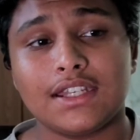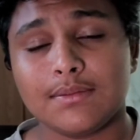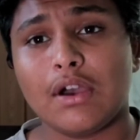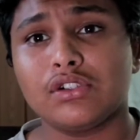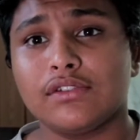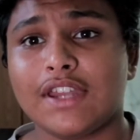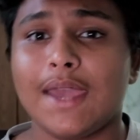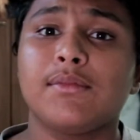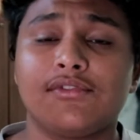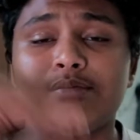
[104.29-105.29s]
amount of
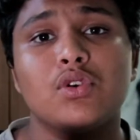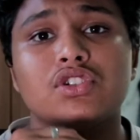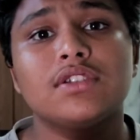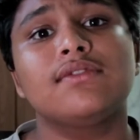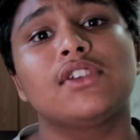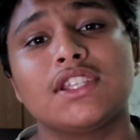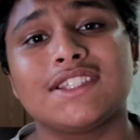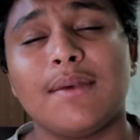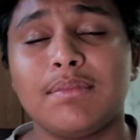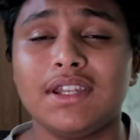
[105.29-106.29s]
time of motion. For
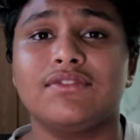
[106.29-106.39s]
example,